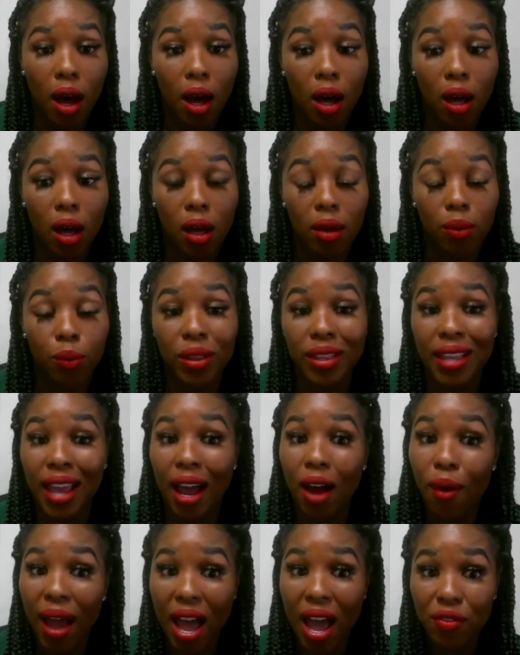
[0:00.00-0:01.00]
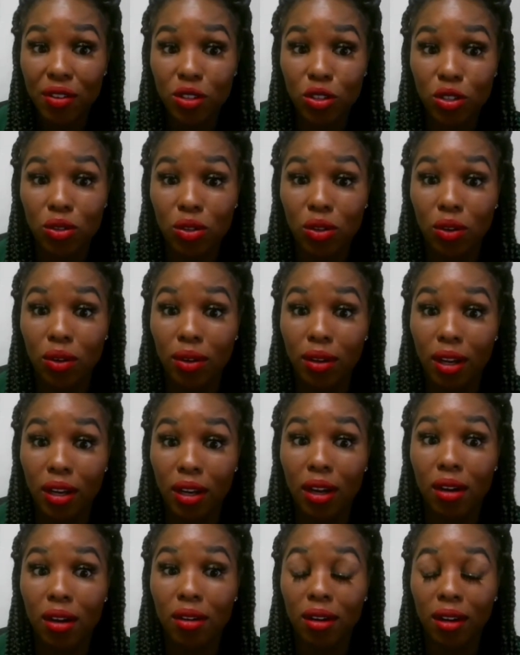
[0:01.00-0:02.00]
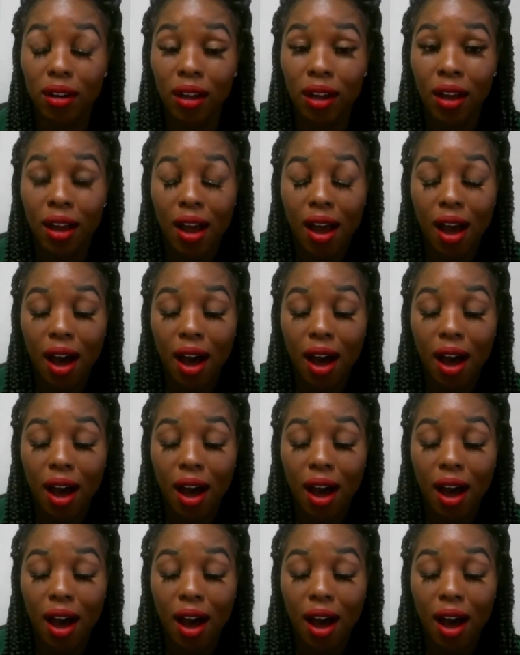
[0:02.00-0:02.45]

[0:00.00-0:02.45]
uh, without having to, you know,